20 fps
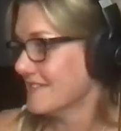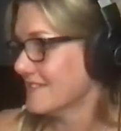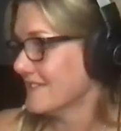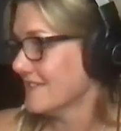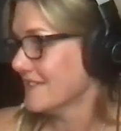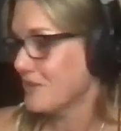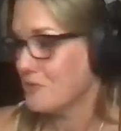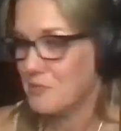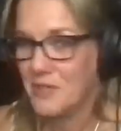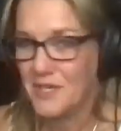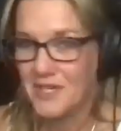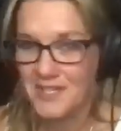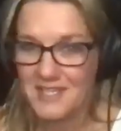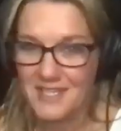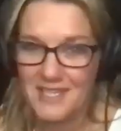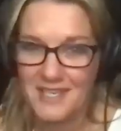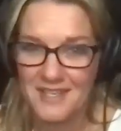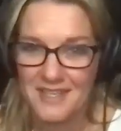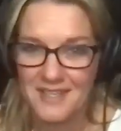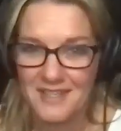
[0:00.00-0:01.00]
on a
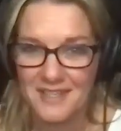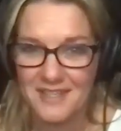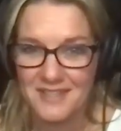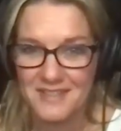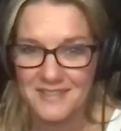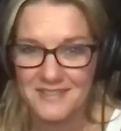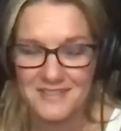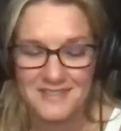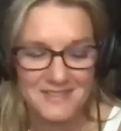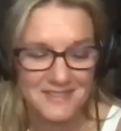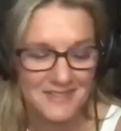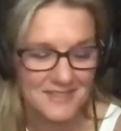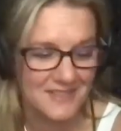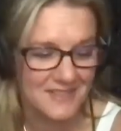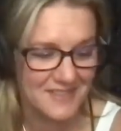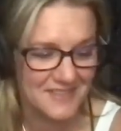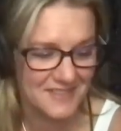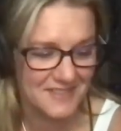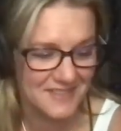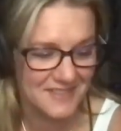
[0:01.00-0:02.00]
podcast. I
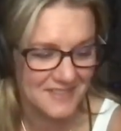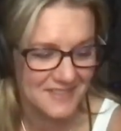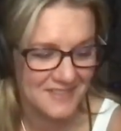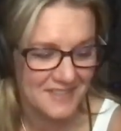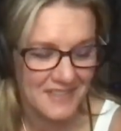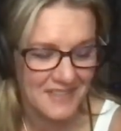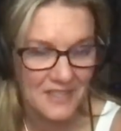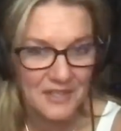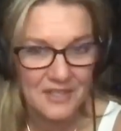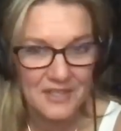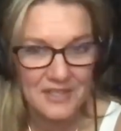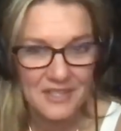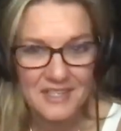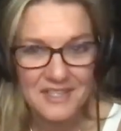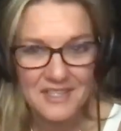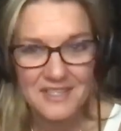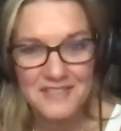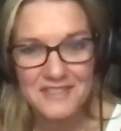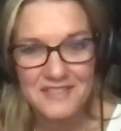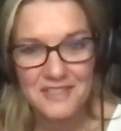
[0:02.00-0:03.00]

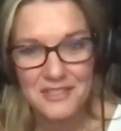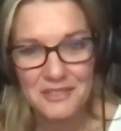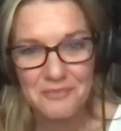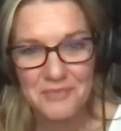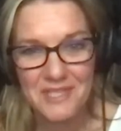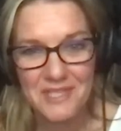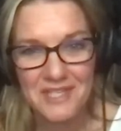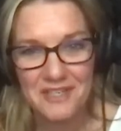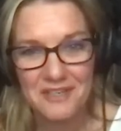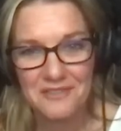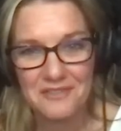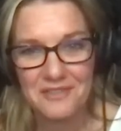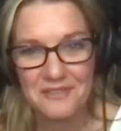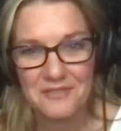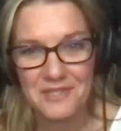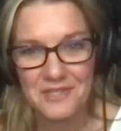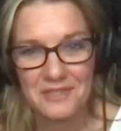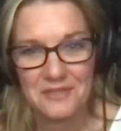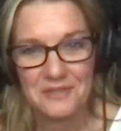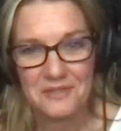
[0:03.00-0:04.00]
guess I should be careful of
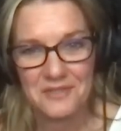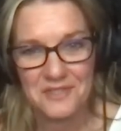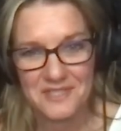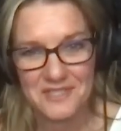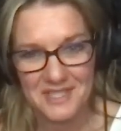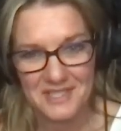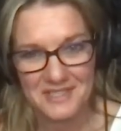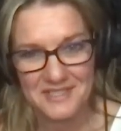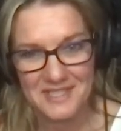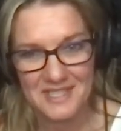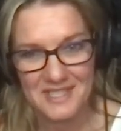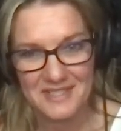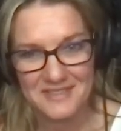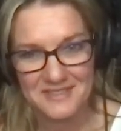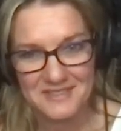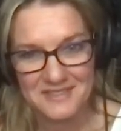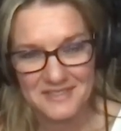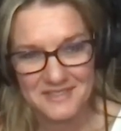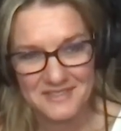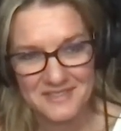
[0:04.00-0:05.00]
what goals I set.
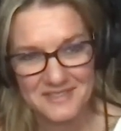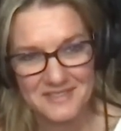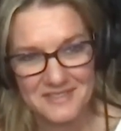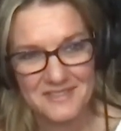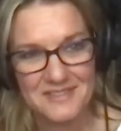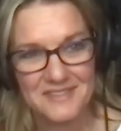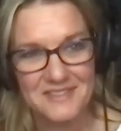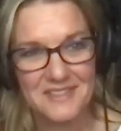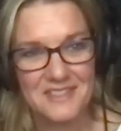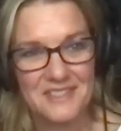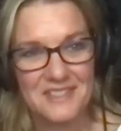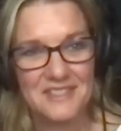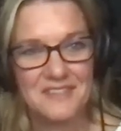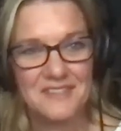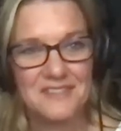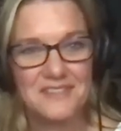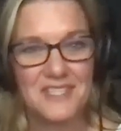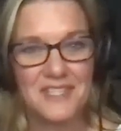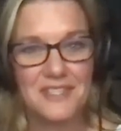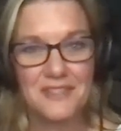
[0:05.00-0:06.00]
I
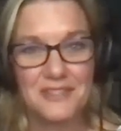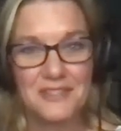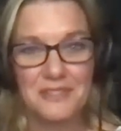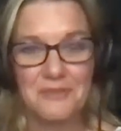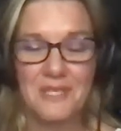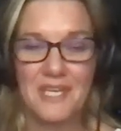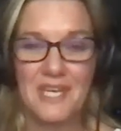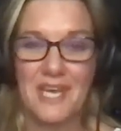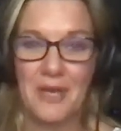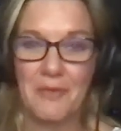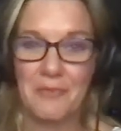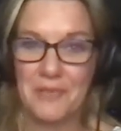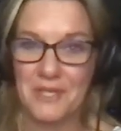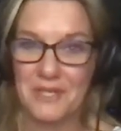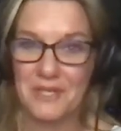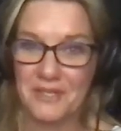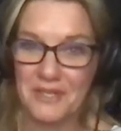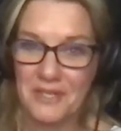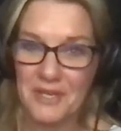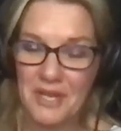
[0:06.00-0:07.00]
was like, you should be
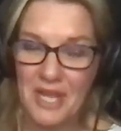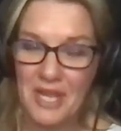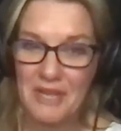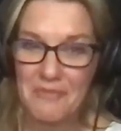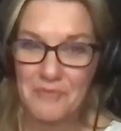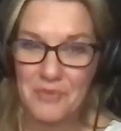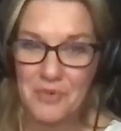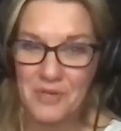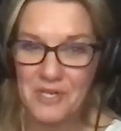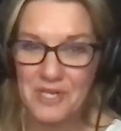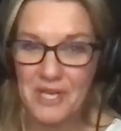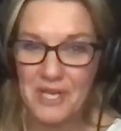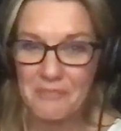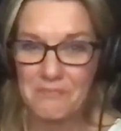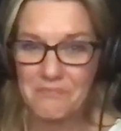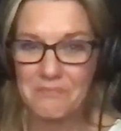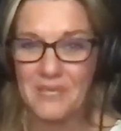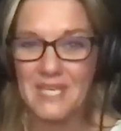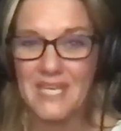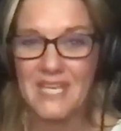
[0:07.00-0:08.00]
happier and more
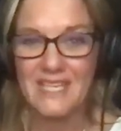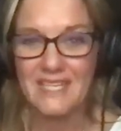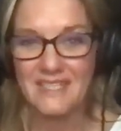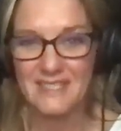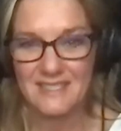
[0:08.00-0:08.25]
upbeat.